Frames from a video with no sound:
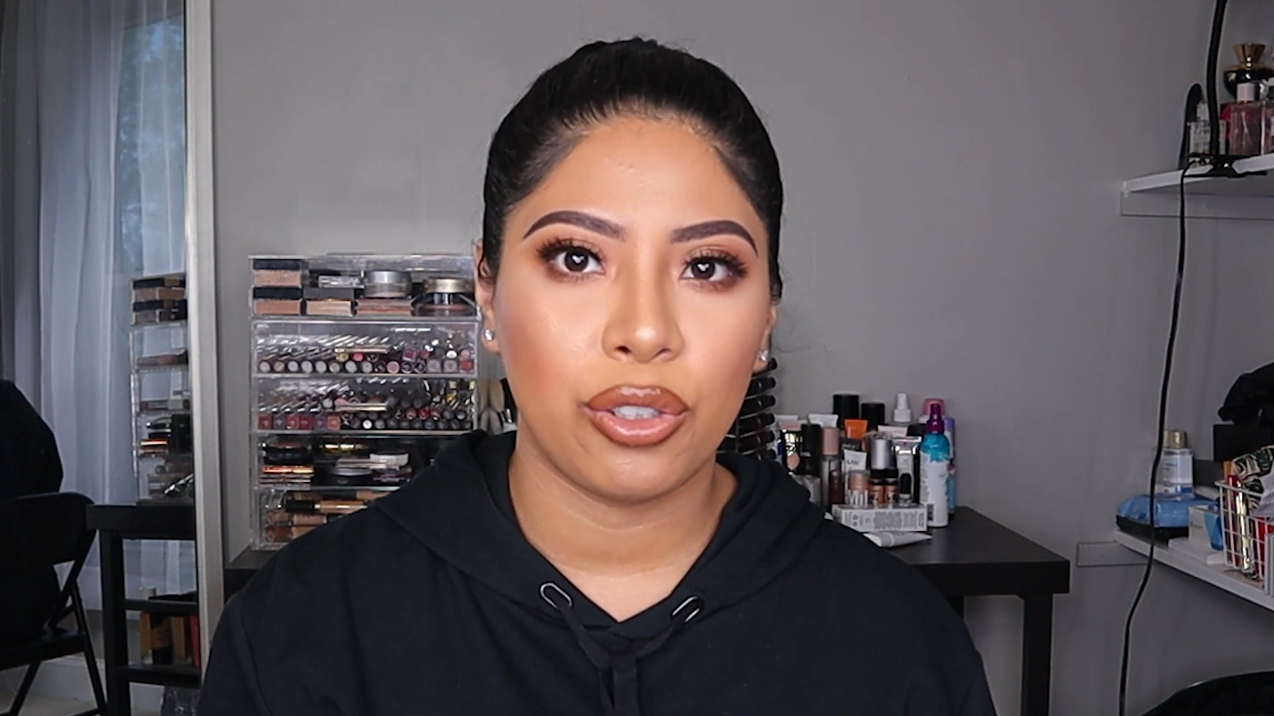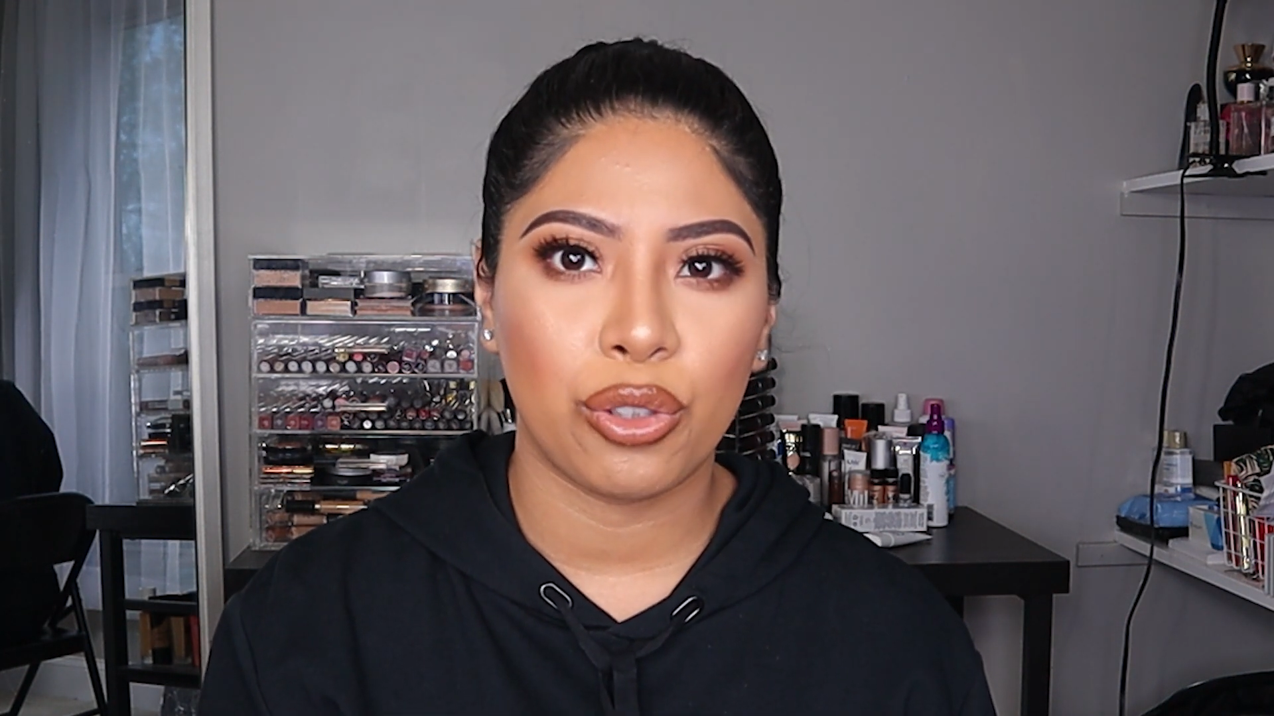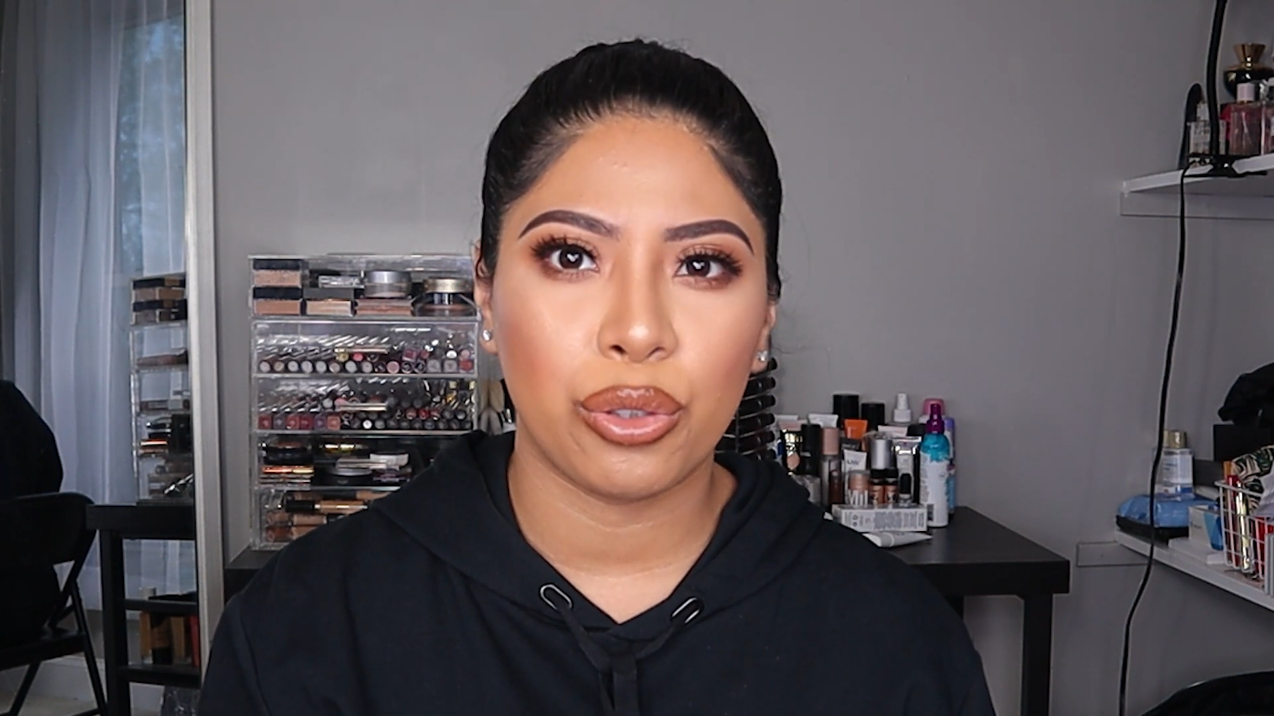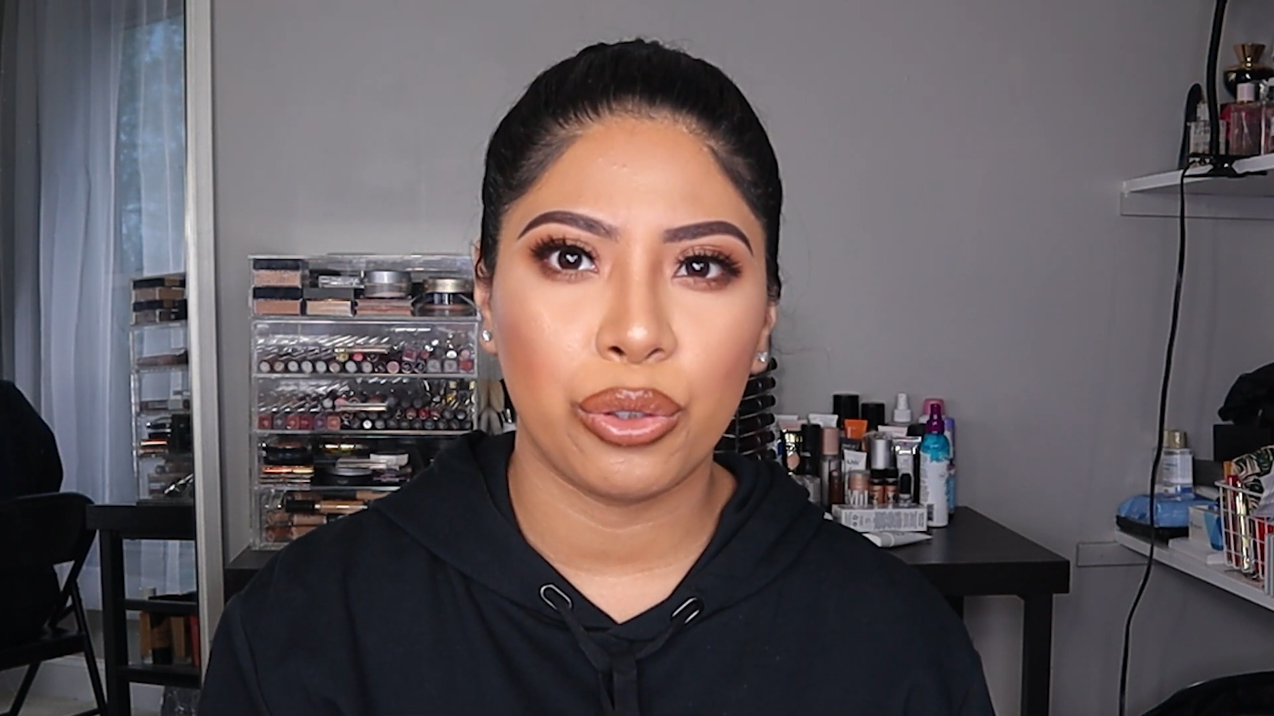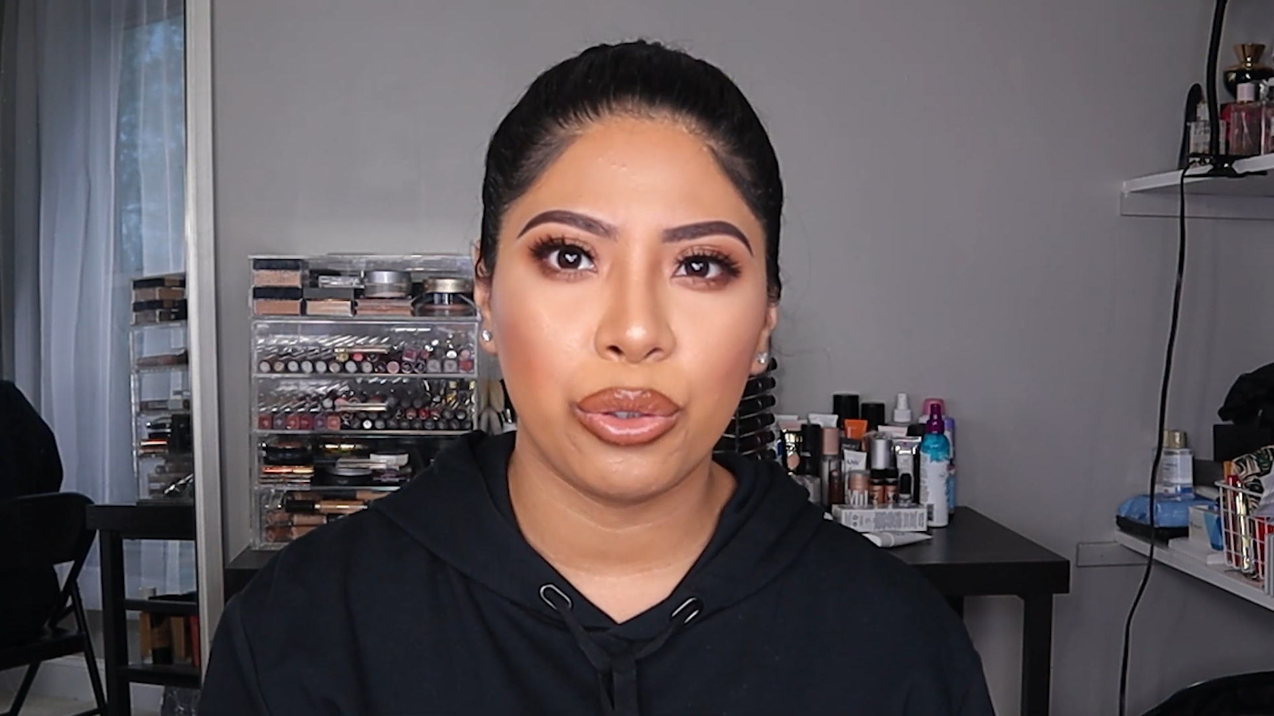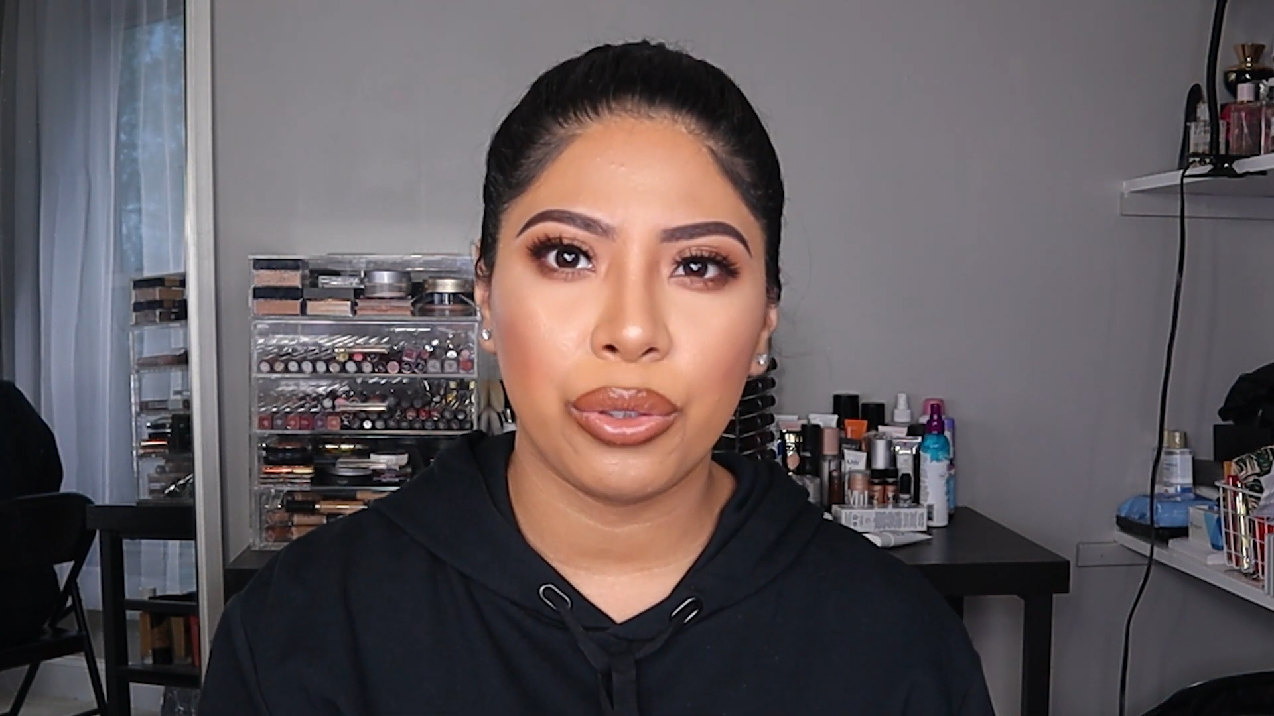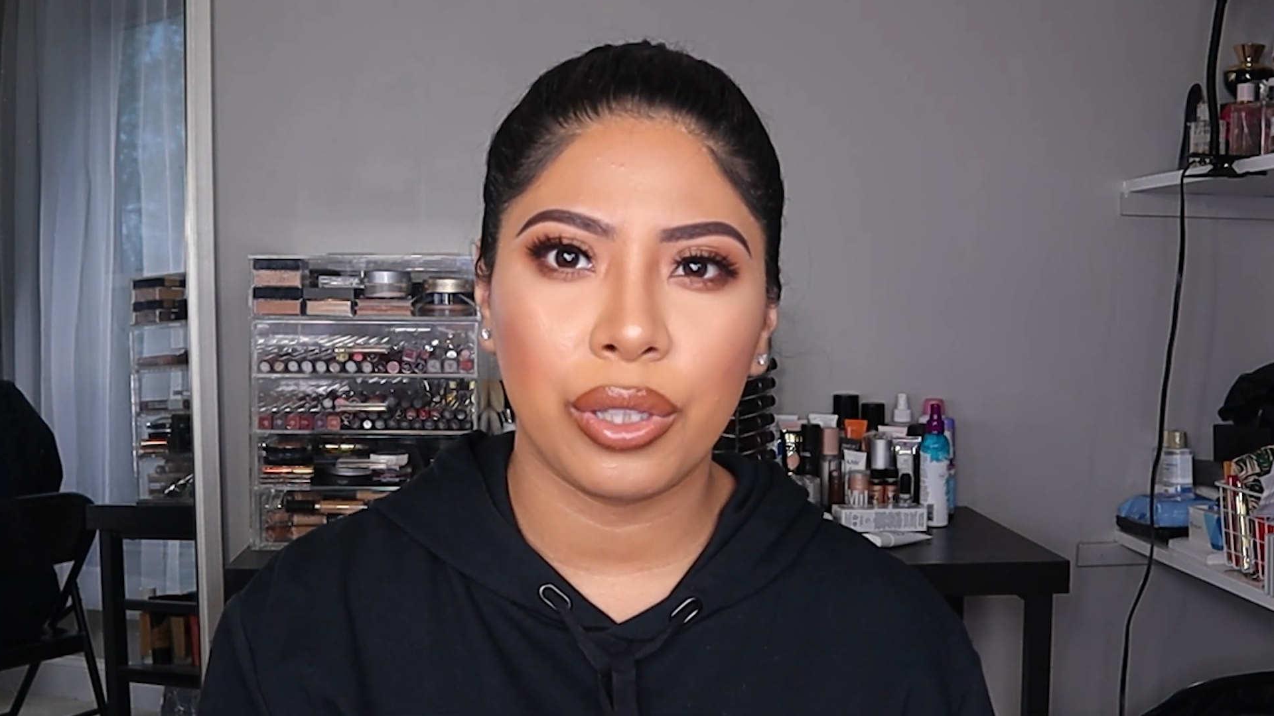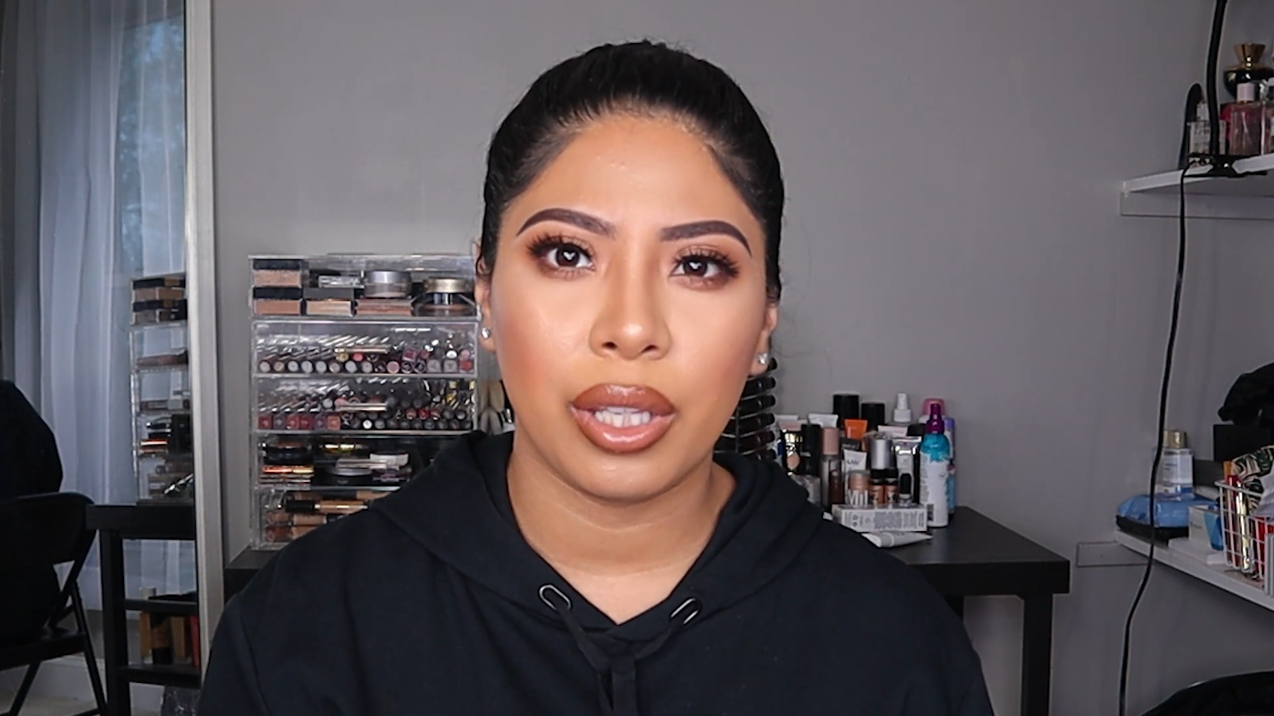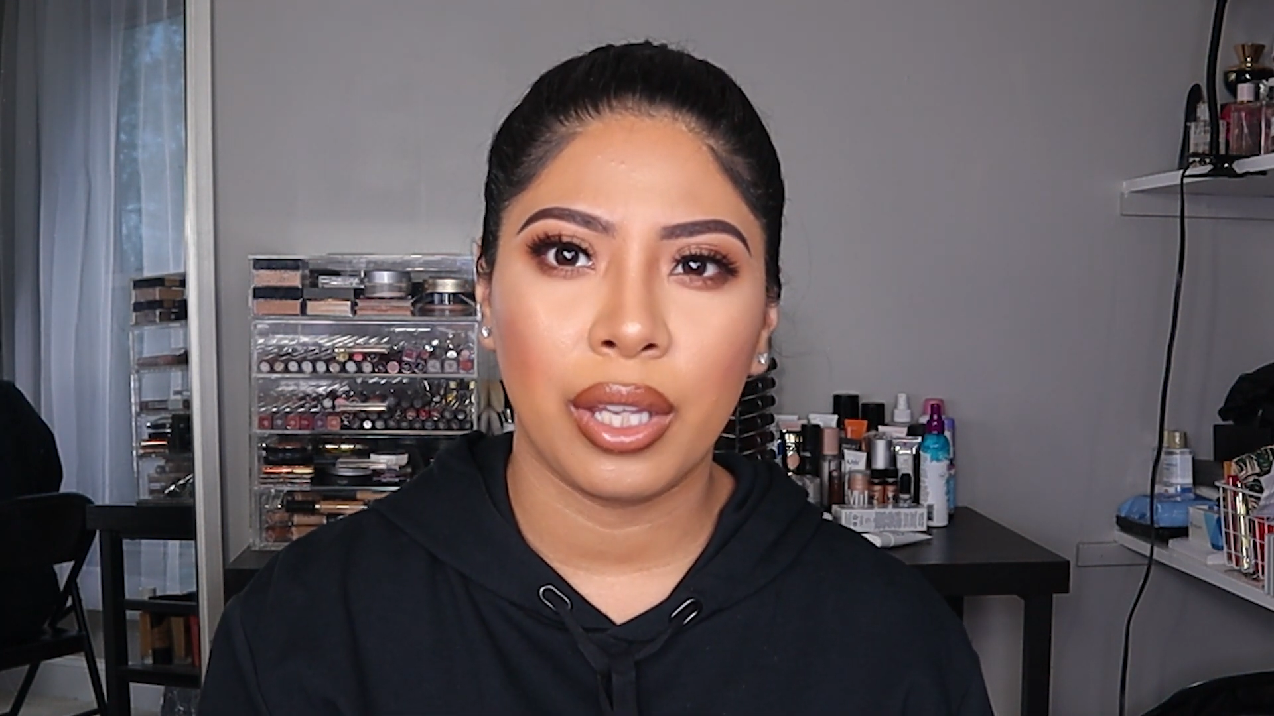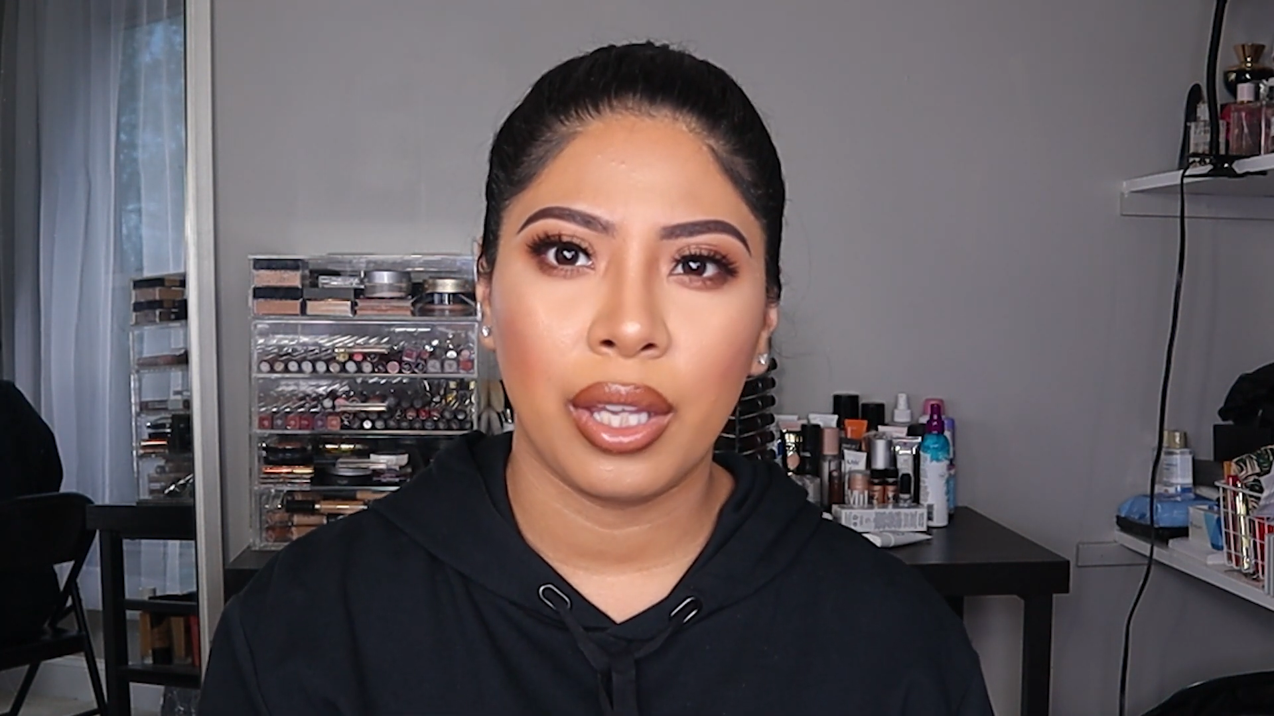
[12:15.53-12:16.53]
Truth